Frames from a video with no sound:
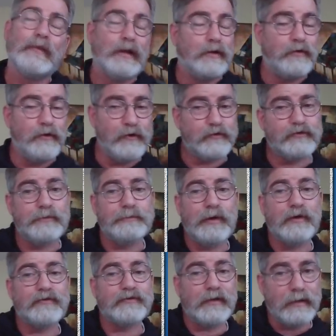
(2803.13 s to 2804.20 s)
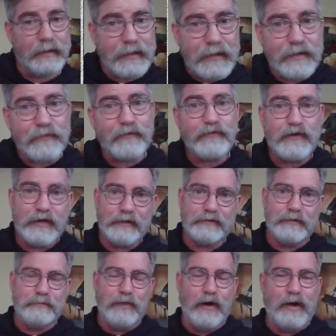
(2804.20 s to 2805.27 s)
You're supposed to live if you get
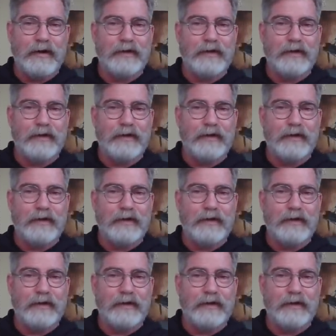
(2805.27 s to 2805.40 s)
the mark.